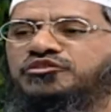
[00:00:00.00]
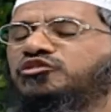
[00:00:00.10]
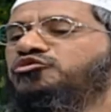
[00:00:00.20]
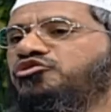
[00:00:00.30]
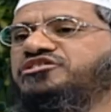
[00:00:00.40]
There
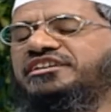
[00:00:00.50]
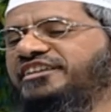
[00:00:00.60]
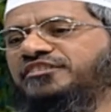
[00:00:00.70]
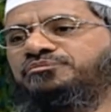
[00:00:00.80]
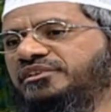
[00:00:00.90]
was no change
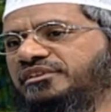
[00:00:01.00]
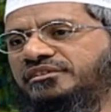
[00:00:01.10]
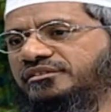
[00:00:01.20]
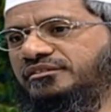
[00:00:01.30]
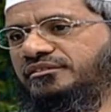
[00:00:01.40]
as per
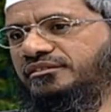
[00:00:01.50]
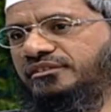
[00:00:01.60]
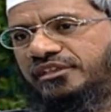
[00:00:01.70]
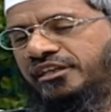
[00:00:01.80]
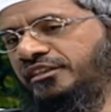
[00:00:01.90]

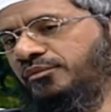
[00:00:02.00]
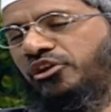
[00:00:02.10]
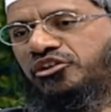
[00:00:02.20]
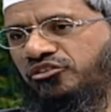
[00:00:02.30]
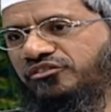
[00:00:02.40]
in the
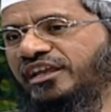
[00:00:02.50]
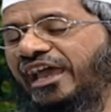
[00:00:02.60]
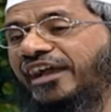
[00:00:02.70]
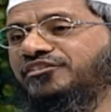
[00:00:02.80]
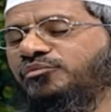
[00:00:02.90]
body count,
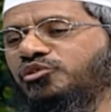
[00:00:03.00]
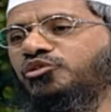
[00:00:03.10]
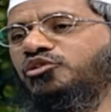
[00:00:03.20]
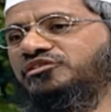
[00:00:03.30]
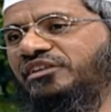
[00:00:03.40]
except the
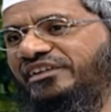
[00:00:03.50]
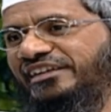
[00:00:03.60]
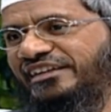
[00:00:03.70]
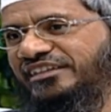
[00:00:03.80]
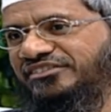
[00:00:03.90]
glucose level
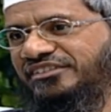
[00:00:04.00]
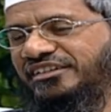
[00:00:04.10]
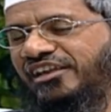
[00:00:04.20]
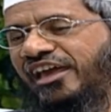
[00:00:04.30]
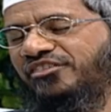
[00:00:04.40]
increase
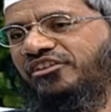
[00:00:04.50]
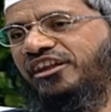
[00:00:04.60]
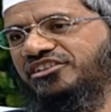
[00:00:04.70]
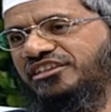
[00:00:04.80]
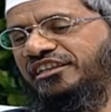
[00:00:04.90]
and the
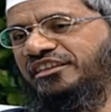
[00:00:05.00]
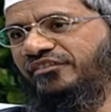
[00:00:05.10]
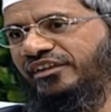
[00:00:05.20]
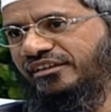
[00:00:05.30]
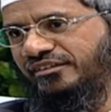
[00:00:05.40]
reduction in the
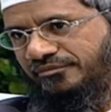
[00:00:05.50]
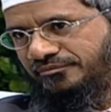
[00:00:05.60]
weight